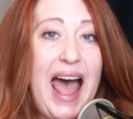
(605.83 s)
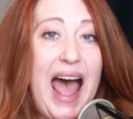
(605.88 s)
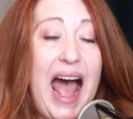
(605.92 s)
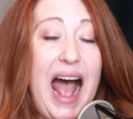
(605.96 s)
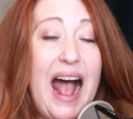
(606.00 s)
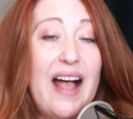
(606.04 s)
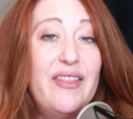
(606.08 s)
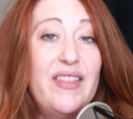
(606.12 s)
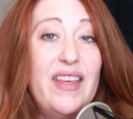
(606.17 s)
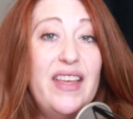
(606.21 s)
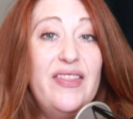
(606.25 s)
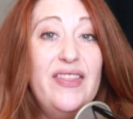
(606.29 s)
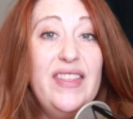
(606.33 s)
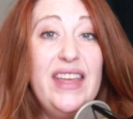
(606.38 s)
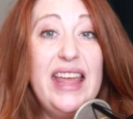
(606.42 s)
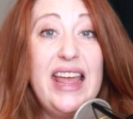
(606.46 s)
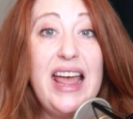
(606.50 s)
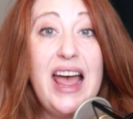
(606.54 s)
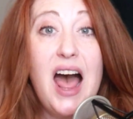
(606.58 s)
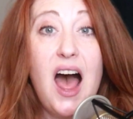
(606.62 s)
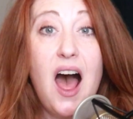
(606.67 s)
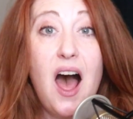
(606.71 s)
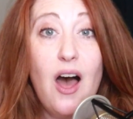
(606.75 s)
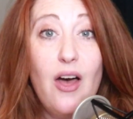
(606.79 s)
And then the
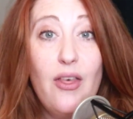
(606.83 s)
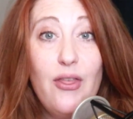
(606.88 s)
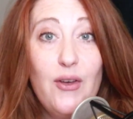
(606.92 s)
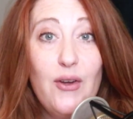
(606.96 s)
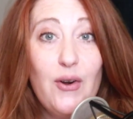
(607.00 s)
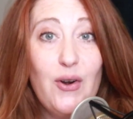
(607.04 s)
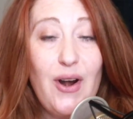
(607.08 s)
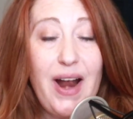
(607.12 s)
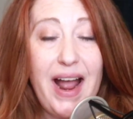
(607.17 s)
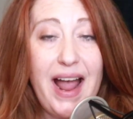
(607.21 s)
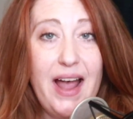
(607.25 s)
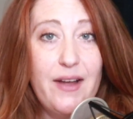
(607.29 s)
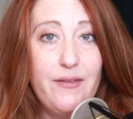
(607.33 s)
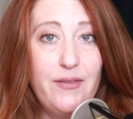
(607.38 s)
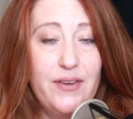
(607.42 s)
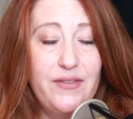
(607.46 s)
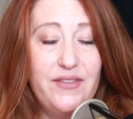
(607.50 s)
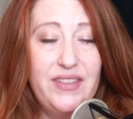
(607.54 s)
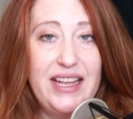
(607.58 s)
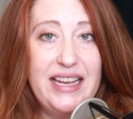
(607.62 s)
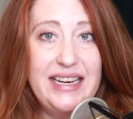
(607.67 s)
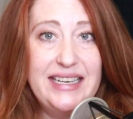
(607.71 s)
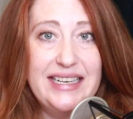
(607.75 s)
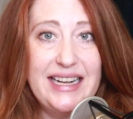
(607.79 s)
other half
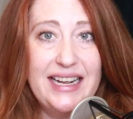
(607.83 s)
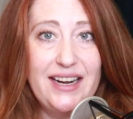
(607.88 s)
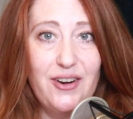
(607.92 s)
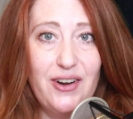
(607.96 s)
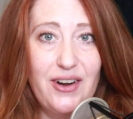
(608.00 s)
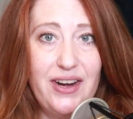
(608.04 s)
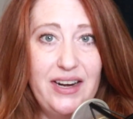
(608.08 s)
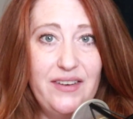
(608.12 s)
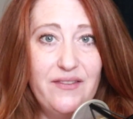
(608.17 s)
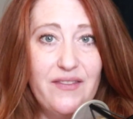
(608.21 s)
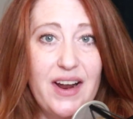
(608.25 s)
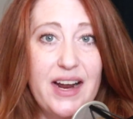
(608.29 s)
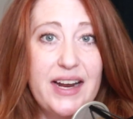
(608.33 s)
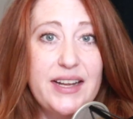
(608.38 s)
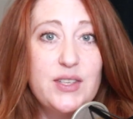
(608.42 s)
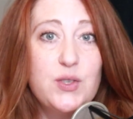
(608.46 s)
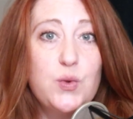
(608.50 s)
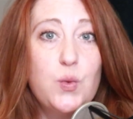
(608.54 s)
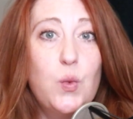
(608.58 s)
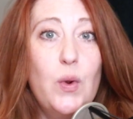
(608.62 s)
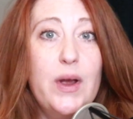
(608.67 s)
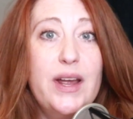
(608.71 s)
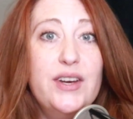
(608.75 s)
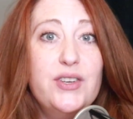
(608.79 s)
of the dinner
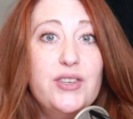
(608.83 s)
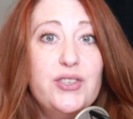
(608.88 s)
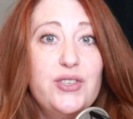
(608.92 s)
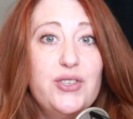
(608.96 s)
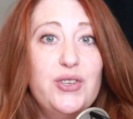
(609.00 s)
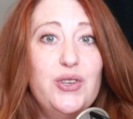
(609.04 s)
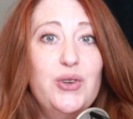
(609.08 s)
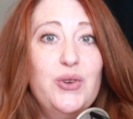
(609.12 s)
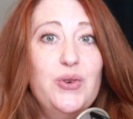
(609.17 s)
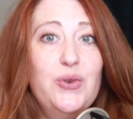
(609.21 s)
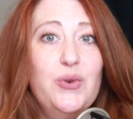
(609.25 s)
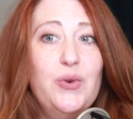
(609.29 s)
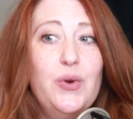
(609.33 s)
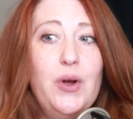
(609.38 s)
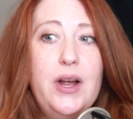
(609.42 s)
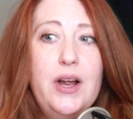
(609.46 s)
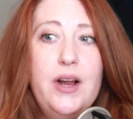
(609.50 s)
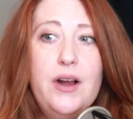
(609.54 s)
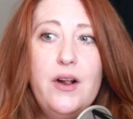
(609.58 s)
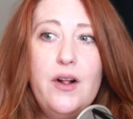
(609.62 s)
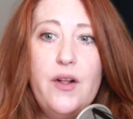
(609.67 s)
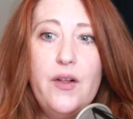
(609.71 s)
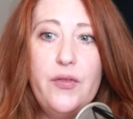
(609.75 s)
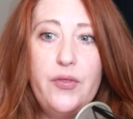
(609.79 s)
invites went to
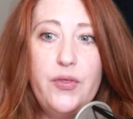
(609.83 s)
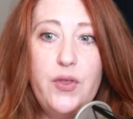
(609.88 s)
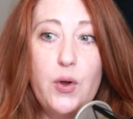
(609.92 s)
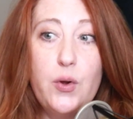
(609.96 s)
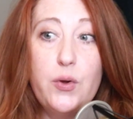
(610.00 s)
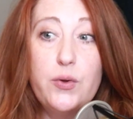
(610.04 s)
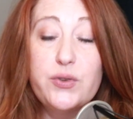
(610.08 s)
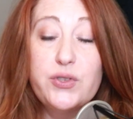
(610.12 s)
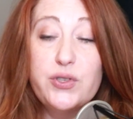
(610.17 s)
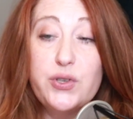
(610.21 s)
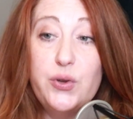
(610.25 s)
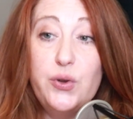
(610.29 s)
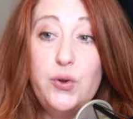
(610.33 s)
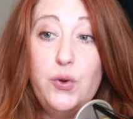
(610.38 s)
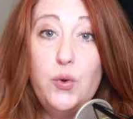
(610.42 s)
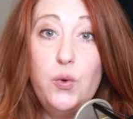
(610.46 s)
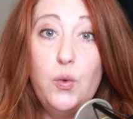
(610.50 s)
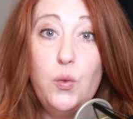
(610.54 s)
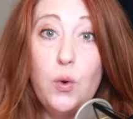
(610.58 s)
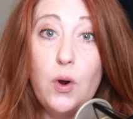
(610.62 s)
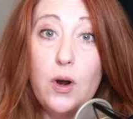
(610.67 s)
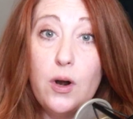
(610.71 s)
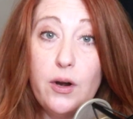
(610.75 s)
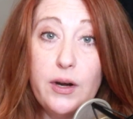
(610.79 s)
those who
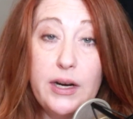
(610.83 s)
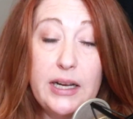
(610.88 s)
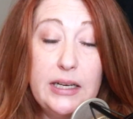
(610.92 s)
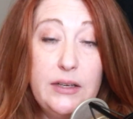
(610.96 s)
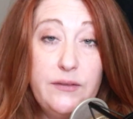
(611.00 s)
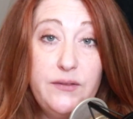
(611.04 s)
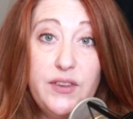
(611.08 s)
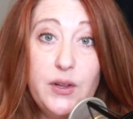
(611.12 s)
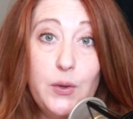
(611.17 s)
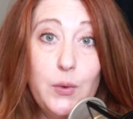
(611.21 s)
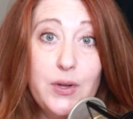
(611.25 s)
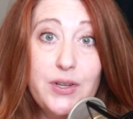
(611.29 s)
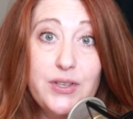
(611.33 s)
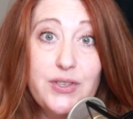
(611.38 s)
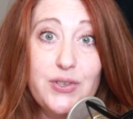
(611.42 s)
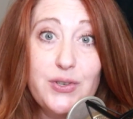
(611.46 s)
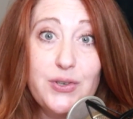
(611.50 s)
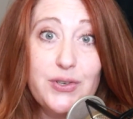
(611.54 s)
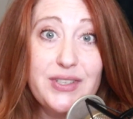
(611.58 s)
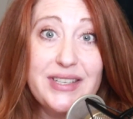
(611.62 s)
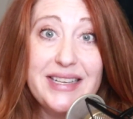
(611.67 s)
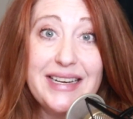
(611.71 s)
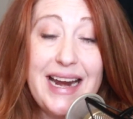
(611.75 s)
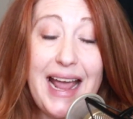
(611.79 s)
were
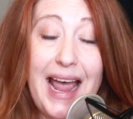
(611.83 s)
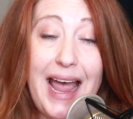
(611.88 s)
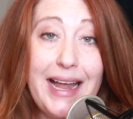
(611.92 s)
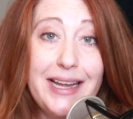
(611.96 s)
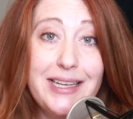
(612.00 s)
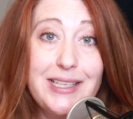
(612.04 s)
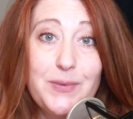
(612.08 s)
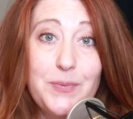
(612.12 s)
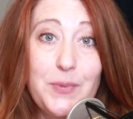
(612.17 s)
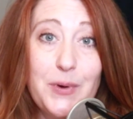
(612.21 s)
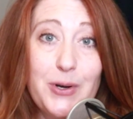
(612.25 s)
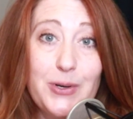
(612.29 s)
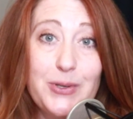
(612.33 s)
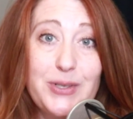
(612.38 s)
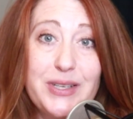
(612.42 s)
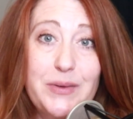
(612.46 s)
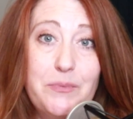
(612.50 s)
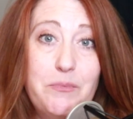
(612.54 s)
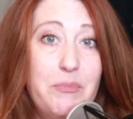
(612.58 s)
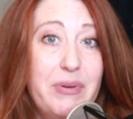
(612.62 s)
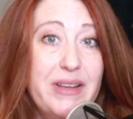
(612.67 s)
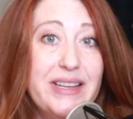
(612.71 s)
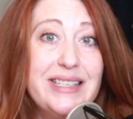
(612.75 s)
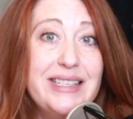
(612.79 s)
influencers and experts
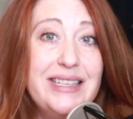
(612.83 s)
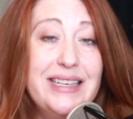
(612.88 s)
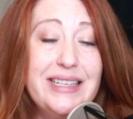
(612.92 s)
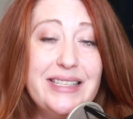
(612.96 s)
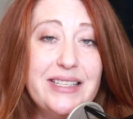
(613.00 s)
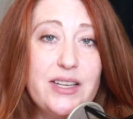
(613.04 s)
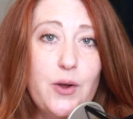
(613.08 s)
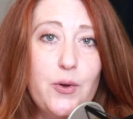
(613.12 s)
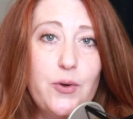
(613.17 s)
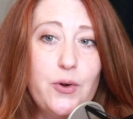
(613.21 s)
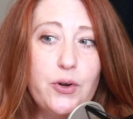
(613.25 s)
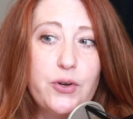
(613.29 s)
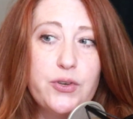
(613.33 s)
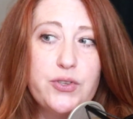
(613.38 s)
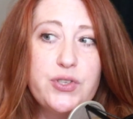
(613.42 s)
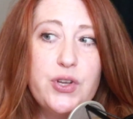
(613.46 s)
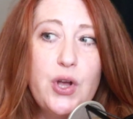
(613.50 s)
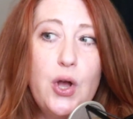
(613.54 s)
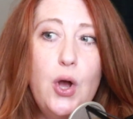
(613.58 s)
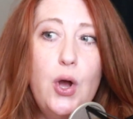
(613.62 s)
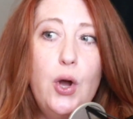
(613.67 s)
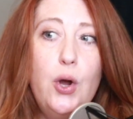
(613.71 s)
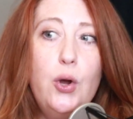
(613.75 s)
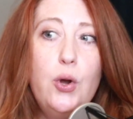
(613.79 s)
and business owners
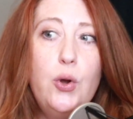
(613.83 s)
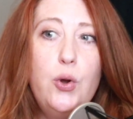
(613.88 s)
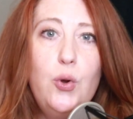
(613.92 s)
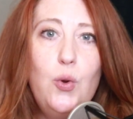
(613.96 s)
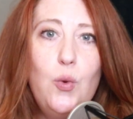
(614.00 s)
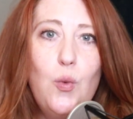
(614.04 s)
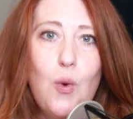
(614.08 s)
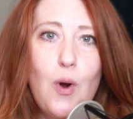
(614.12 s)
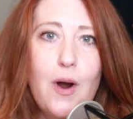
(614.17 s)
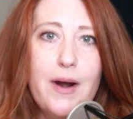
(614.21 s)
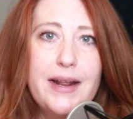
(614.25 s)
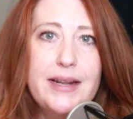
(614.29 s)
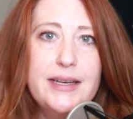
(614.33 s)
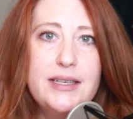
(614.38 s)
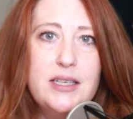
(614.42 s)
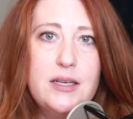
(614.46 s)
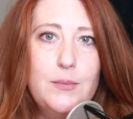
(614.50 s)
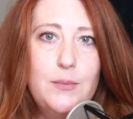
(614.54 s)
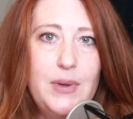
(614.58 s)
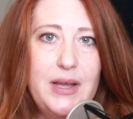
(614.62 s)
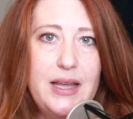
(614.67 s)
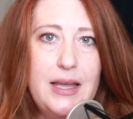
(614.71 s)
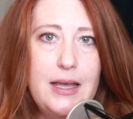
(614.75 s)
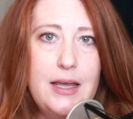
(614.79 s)
who wanted
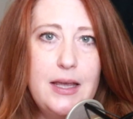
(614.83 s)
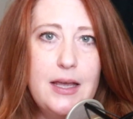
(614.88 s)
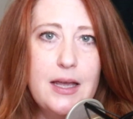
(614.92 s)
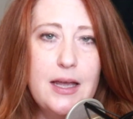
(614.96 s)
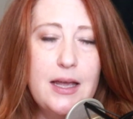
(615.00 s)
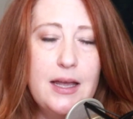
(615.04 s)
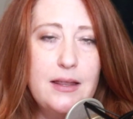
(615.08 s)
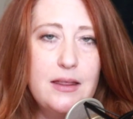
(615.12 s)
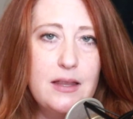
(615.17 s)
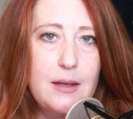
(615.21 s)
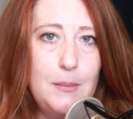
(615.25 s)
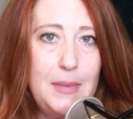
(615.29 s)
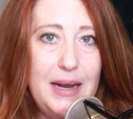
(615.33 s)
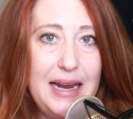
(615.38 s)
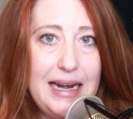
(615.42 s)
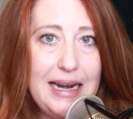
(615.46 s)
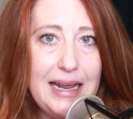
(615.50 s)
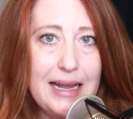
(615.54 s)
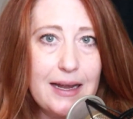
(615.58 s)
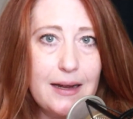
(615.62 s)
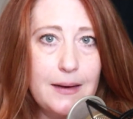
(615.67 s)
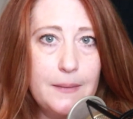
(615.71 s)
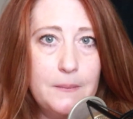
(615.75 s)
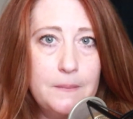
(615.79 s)
to be in the
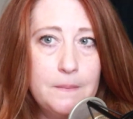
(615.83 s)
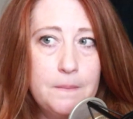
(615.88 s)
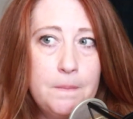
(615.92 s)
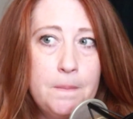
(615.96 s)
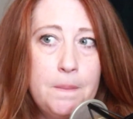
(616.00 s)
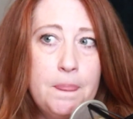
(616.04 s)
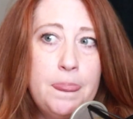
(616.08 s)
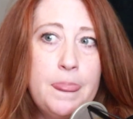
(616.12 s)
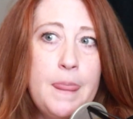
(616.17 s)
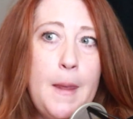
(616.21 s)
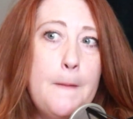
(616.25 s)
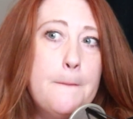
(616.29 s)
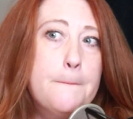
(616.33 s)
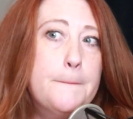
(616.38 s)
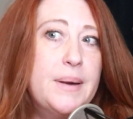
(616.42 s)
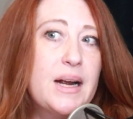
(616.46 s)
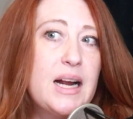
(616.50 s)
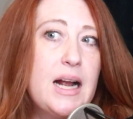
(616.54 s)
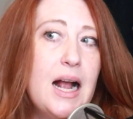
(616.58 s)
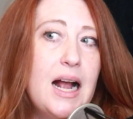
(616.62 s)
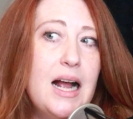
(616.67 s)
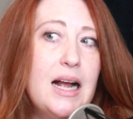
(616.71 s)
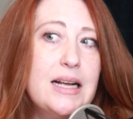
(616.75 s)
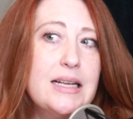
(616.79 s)
media.
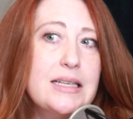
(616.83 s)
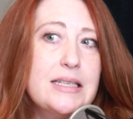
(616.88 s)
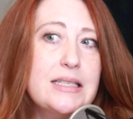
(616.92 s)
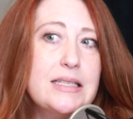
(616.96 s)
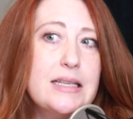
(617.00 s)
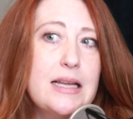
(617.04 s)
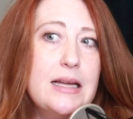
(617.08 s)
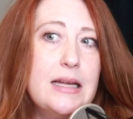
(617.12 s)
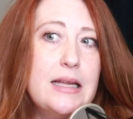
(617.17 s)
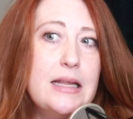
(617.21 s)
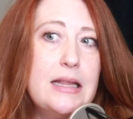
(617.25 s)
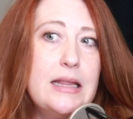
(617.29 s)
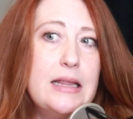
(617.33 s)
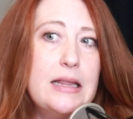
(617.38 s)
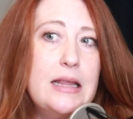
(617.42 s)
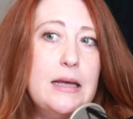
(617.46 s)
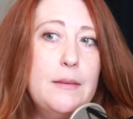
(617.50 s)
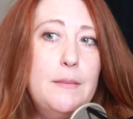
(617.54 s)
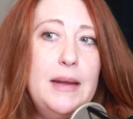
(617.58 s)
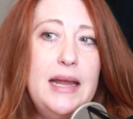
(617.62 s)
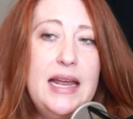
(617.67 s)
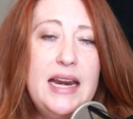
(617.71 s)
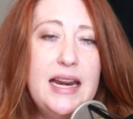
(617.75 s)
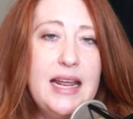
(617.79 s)
Because
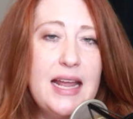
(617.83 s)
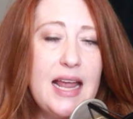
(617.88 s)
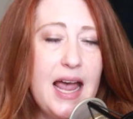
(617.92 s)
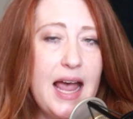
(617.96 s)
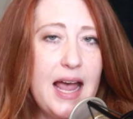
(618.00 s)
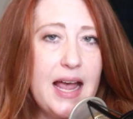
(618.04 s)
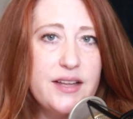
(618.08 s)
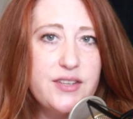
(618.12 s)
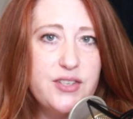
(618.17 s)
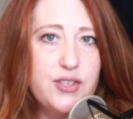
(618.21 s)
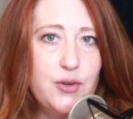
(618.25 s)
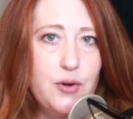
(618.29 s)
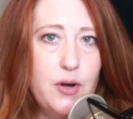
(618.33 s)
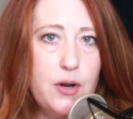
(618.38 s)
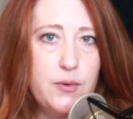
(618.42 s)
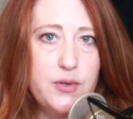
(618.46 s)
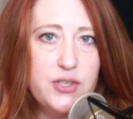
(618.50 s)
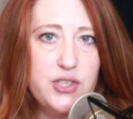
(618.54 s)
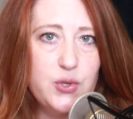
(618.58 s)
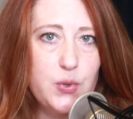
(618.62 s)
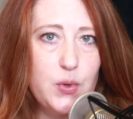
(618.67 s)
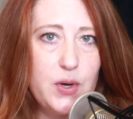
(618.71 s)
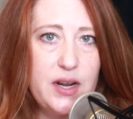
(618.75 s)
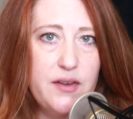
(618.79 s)
the media, as you know,
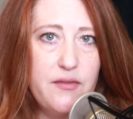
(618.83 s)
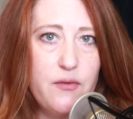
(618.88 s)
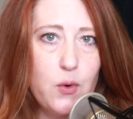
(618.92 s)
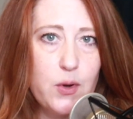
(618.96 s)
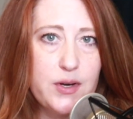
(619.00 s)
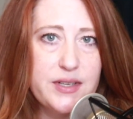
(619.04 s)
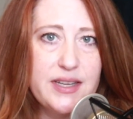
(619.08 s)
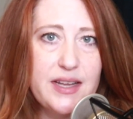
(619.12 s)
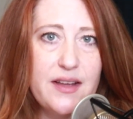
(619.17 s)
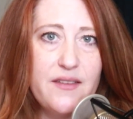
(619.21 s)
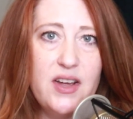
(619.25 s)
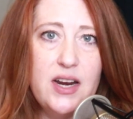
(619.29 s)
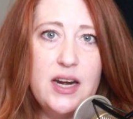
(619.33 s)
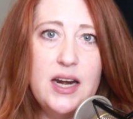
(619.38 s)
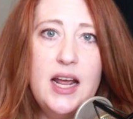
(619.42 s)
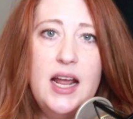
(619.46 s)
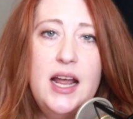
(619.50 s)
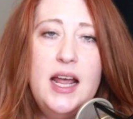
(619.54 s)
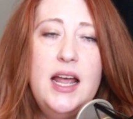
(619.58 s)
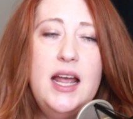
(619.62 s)
is 24/7.